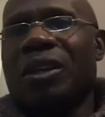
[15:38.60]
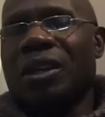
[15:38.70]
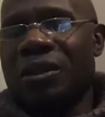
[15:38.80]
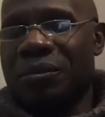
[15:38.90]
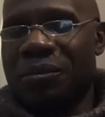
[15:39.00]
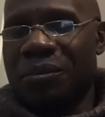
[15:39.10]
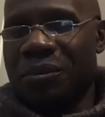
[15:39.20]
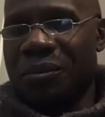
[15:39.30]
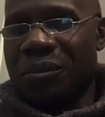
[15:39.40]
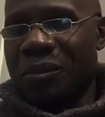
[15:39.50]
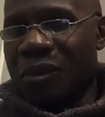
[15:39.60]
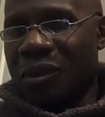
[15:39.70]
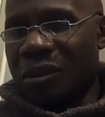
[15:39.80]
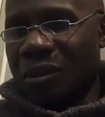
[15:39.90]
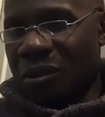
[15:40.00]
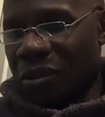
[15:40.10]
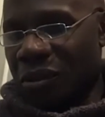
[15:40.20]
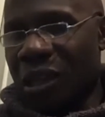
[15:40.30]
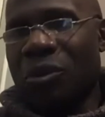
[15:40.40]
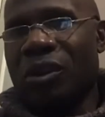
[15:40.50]
the uh, their
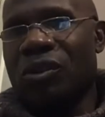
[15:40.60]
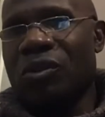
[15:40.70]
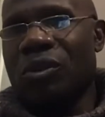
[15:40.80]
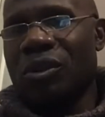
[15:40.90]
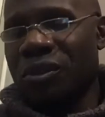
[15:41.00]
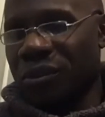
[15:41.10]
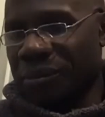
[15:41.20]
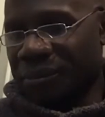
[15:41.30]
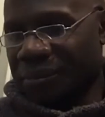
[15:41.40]
samurai swords.